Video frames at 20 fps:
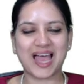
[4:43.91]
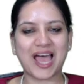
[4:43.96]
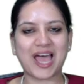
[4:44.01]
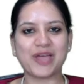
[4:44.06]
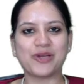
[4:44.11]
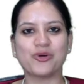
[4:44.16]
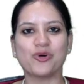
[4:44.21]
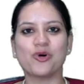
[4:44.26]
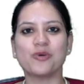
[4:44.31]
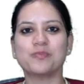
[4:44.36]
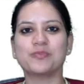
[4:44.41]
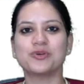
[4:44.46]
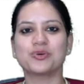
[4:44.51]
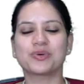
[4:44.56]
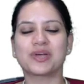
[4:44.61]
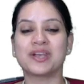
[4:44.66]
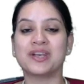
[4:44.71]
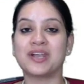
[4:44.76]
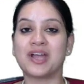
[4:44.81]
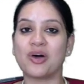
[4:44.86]
I hope you
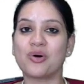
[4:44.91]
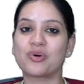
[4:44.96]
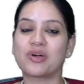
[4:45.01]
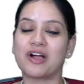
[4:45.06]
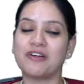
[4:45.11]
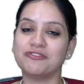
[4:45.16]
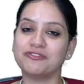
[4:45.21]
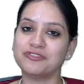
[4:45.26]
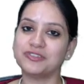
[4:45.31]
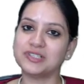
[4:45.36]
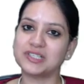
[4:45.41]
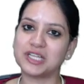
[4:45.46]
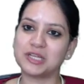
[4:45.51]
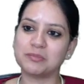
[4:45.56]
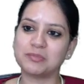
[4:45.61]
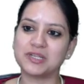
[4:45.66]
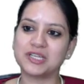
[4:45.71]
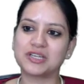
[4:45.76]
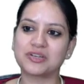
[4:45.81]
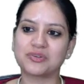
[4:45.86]
can now
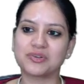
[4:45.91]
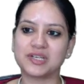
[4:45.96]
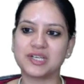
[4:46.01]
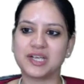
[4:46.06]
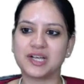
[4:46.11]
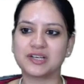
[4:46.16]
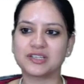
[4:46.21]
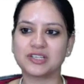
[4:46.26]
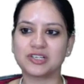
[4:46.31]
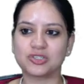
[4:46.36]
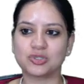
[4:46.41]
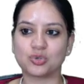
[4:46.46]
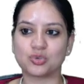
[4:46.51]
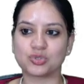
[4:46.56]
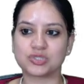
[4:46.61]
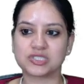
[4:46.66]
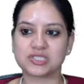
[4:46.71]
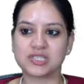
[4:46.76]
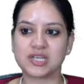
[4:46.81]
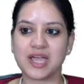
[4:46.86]
comfortably create the
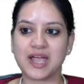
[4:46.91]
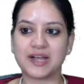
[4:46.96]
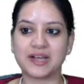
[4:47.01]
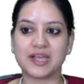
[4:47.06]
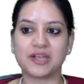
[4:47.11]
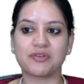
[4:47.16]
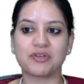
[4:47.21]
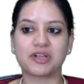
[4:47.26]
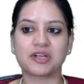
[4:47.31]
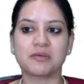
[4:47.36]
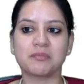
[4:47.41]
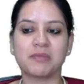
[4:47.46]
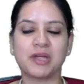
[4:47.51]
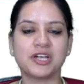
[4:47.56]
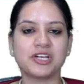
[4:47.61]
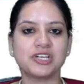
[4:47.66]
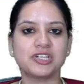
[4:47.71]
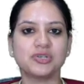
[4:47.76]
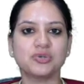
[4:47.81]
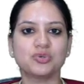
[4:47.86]
toast, and I
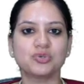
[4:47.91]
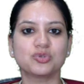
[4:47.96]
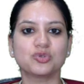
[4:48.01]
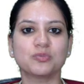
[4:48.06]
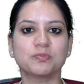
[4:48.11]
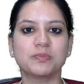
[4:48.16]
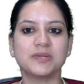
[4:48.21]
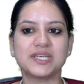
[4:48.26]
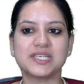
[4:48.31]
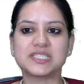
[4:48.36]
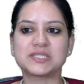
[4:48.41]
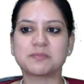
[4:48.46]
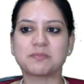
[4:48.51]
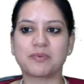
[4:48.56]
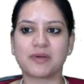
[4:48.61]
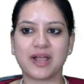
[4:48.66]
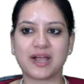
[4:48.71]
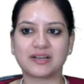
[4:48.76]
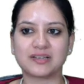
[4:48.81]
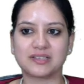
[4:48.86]
recommend you to please
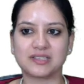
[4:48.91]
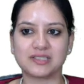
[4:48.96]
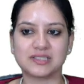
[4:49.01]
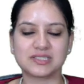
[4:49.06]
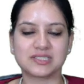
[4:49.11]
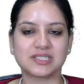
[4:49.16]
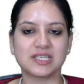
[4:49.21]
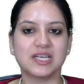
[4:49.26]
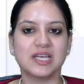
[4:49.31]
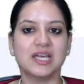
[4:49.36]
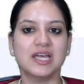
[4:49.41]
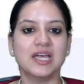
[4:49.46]
practice